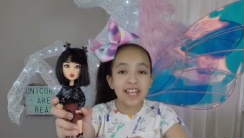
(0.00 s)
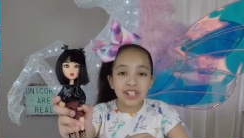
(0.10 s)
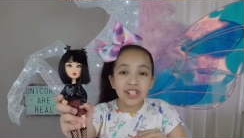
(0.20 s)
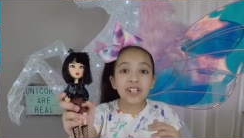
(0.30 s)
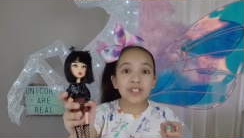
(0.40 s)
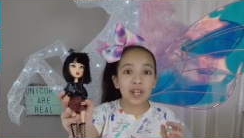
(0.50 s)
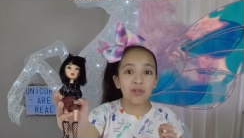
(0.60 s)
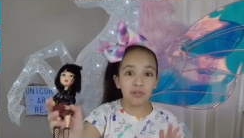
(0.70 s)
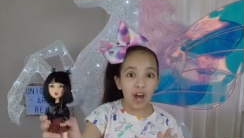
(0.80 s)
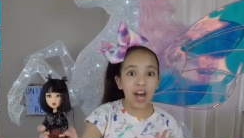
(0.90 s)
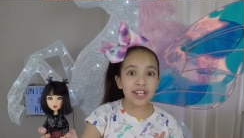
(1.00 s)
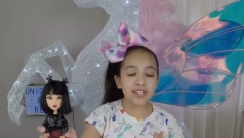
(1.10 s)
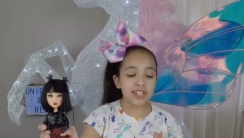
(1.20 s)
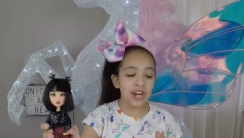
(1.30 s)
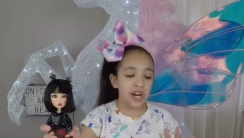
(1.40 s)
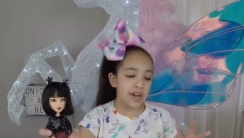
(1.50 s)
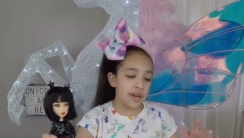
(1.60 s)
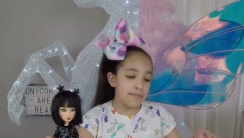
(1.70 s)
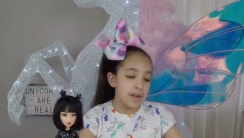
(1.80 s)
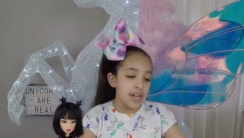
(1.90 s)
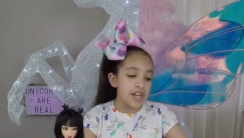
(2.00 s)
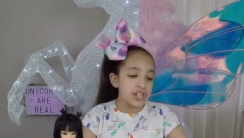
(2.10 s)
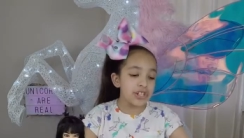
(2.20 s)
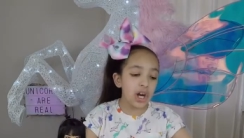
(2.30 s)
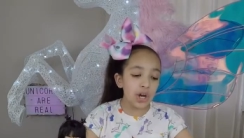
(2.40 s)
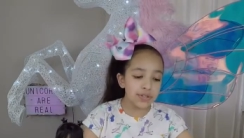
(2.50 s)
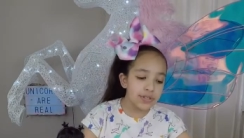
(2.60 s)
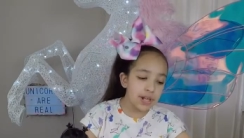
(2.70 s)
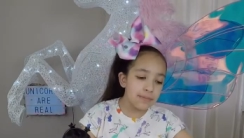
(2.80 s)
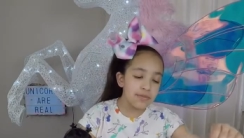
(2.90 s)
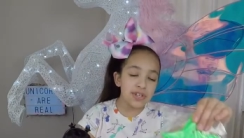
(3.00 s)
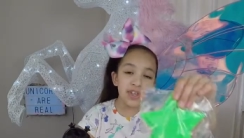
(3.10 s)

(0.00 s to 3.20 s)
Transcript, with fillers: She looks like a rock star. She also comes with